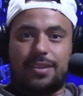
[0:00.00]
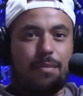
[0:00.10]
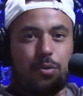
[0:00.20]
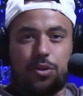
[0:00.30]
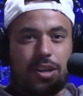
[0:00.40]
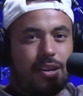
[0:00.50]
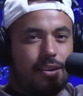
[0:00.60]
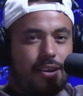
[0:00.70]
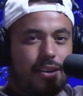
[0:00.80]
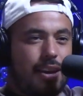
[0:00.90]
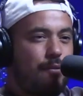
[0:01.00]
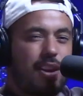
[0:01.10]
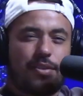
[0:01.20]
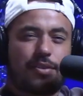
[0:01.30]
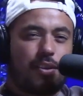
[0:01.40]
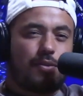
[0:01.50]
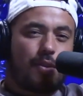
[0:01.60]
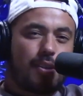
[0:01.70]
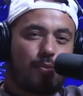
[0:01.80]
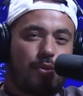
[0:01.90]
Same old shit. Like everyone else goes
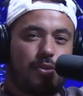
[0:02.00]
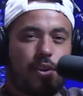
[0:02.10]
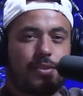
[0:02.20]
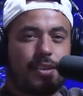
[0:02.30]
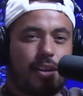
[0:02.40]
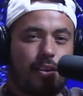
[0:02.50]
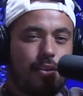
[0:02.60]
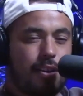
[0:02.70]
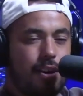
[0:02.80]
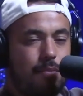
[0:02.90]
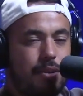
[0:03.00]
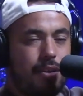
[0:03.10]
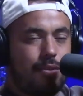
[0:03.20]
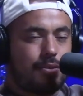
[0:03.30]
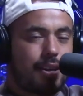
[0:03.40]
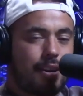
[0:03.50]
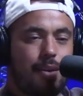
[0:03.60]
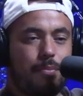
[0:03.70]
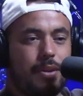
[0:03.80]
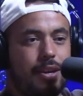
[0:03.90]
through this when you try and start a clothing company or start a
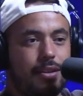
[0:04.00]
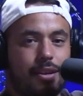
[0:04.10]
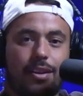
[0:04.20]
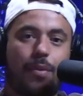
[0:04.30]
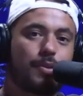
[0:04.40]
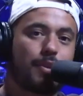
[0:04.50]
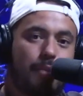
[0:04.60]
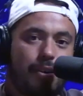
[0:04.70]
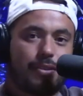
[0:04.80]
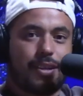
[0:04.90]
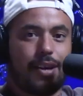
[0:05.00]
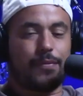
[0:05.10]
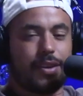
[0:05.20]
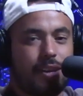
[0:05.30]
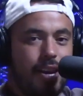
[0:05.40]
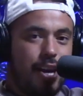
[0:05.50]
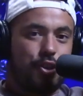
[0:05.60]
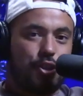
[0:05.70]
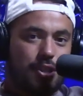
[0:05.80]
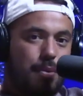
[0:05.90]
company. Like no one's going to buy your stuff, and
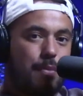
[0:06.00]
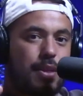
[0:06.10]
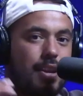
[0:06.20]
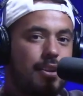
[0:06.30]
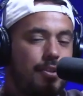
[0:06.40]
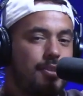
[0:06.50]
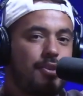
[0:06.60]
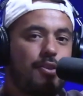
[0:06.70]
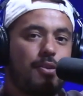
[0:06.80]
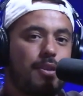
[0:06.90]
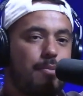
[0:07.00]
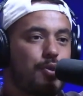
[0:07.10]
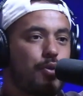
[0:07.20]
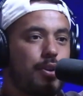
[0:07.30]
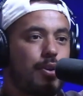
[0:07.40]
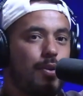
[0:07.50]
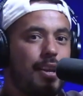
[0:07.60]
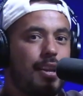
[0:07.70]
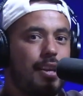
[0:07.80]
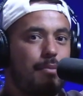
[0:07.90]
usually the people that are closest to you are the most
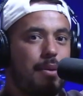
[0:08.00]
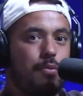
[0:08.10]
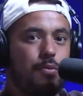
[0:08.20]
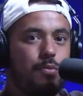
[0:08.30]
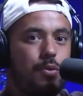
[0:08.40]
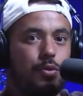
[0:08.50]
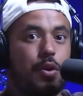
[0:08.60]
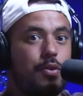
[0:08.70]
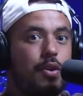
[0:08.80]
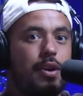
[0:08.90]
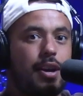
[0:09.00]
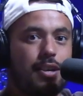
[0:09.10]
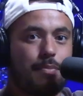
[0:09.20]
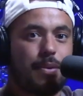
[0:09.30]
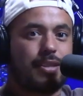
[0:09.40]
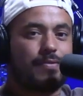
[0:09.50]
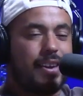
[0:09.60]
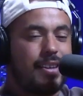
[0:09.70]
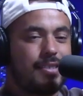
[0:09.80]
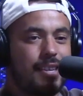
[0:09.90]
critical, and the people who don't know you, your biggest
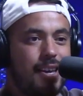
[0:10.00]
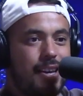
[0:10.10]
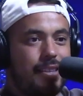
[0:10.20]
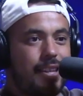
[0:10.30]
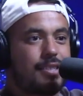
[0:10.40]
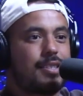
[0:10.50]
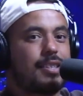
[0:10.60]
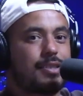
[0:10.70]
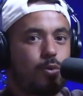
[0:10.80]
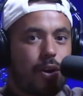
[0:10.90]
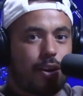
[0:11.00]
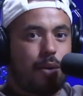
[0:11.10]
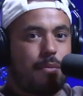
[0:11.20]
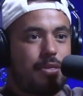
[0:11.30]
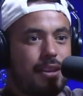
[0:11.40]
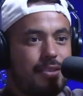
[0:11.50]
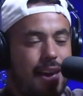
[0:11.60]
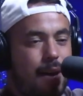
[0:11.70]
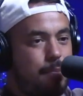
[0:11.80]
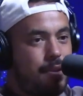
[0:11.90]
fans. That's quite a common thing
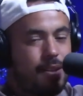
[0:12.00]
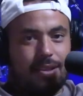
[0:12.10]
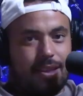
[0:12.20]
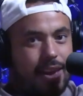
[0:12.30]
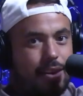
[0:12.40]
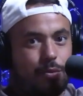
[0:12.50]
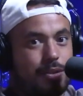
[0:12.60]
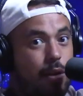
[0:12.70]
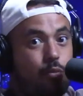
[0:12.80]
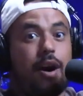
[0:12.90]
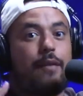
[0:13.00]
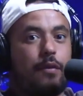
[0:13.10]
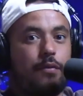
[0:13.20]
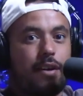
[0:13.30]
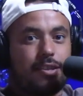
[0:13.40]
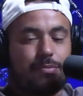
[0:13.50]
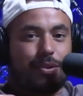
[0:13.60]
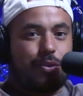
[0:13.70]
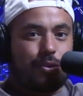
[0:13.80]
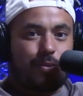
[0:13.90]
to happen, and it was like rife with us
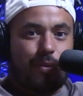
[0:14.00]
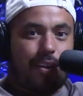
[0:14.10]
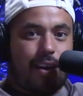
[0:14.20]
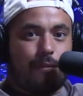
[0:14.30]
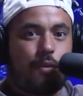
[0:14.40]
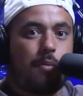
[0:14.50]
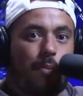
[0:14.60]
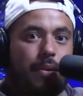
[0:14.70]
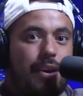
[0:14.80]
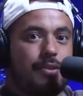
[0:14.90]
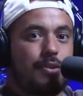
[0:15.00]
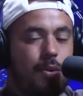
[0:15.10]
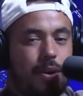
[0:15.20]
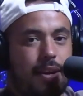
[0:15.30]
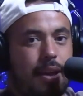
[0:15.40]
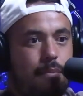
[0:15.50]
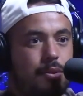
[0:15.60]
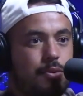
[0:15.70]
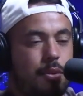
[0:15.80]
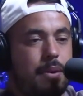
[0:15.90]
because we were like football players too,
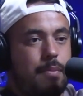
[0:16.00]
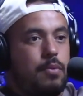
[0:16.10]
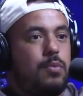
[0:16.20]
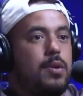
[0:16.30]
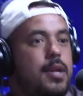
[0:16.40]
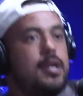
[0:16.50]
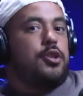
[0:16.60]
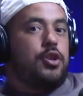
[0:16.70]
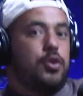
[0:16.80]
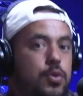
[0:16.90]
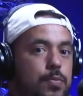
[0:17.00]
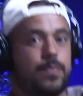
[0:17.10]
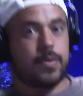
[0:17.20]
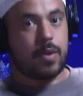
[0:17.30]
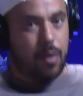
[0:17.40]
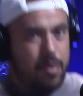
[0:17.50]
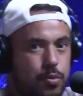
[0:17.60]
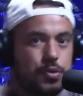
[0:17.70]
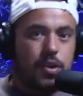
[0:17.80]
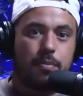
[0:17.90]
and sort of people knew,
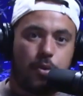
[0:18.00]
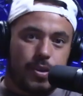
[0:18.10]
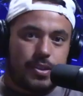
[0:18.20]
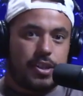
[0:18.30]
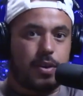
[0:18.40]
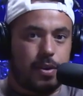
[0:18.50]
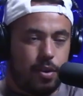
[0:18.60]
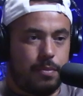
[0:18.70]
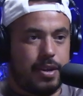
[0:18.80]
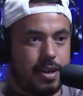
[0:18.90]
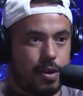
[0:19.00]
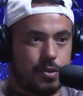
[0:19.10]
probably more so the boys, Chico and Normie.